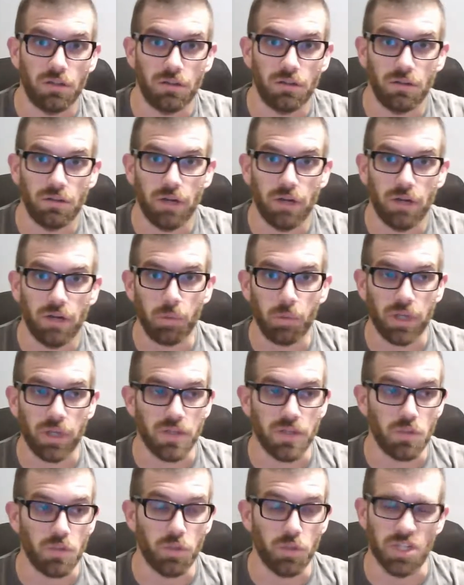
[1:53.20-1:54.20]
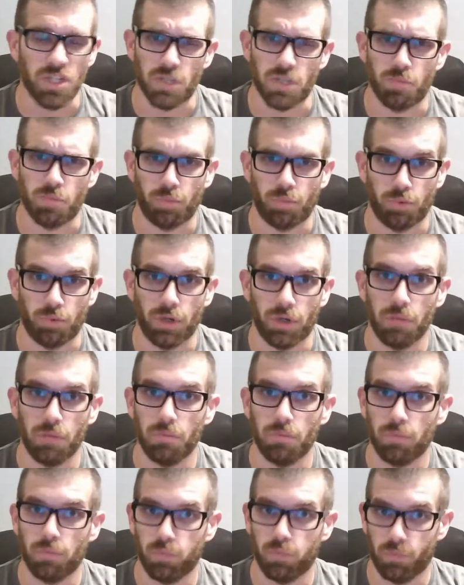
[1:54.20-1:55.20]
airplanes, which is
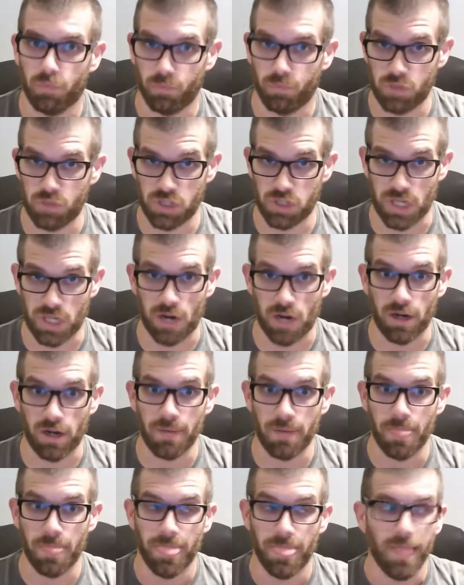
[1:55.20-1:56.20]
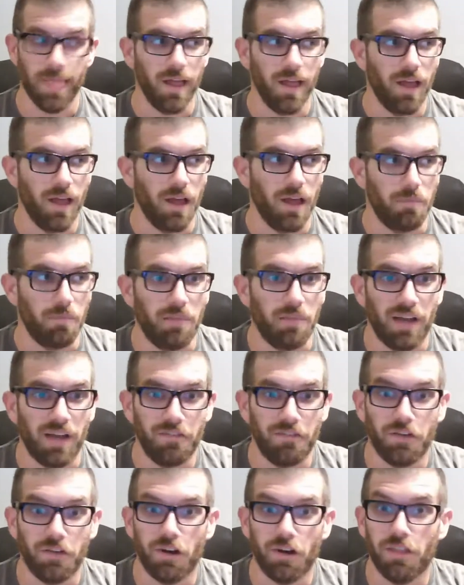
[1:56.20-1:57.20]
pretty scary. By
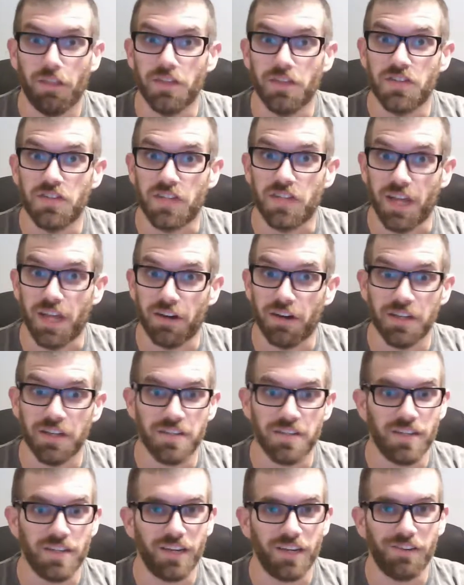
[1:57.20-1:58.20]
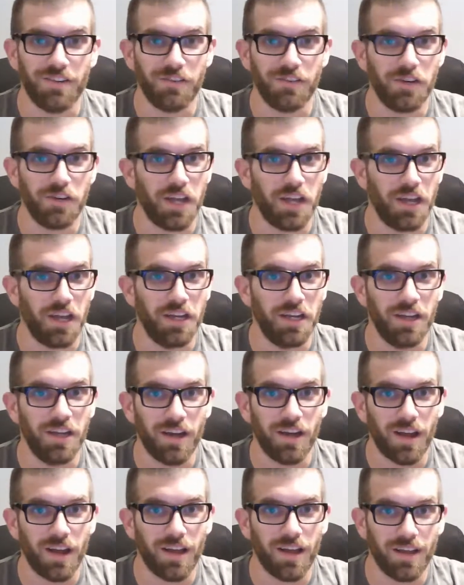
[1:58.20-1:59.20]
far the scariest thing I've ever
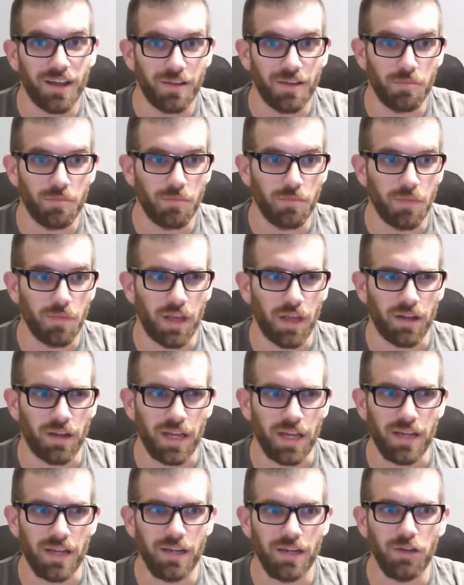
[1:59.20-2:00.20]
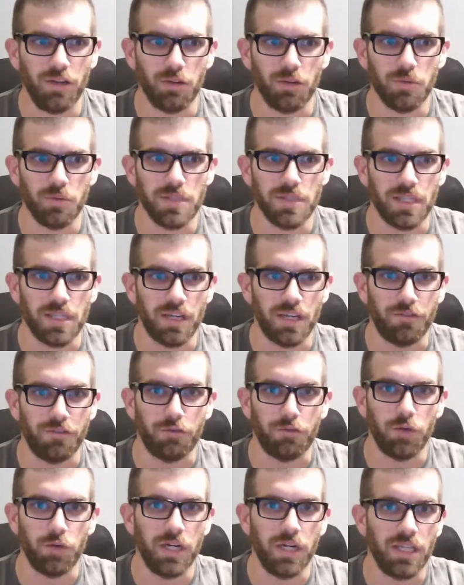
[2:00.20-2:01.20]
done. And that includes like
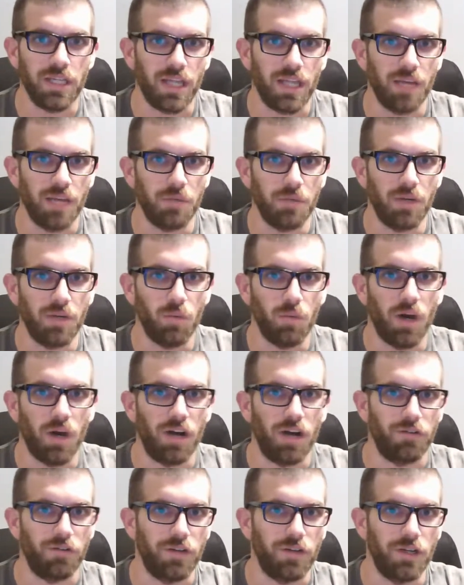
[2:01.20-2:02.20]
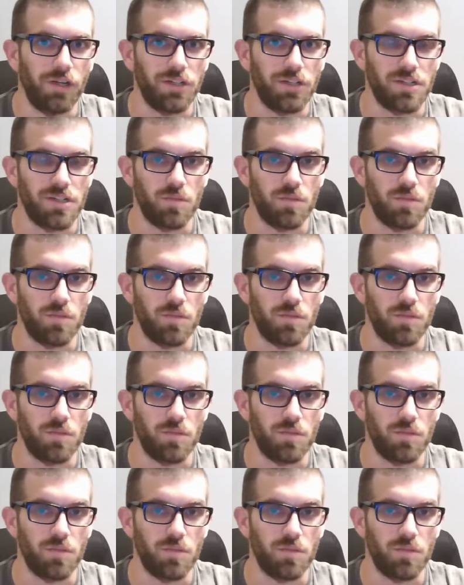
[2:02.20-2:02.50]
free climbing waterfalls and